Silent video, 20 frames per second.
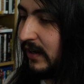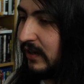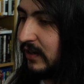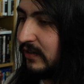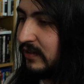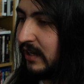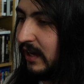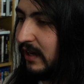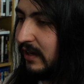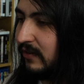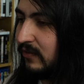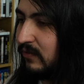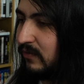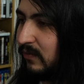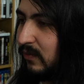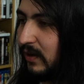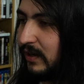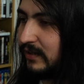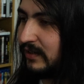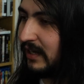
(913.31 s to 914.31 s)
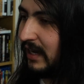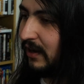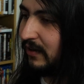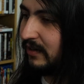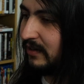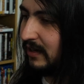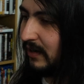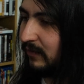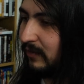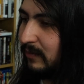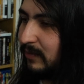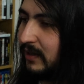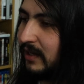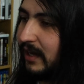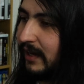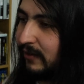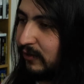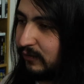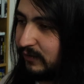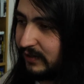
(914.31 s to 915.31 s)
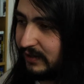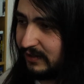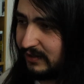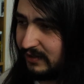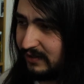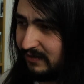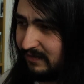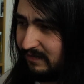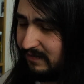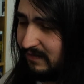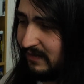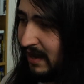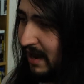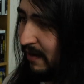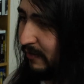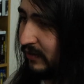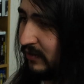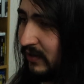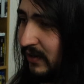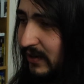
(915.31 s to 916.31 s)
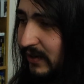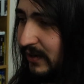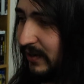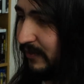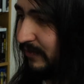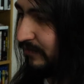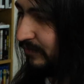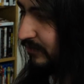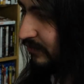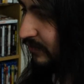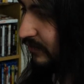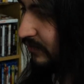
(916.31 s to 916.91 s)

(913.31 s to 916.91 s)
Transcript: I could take ones out, it'd definitely be Elvis, Avatar,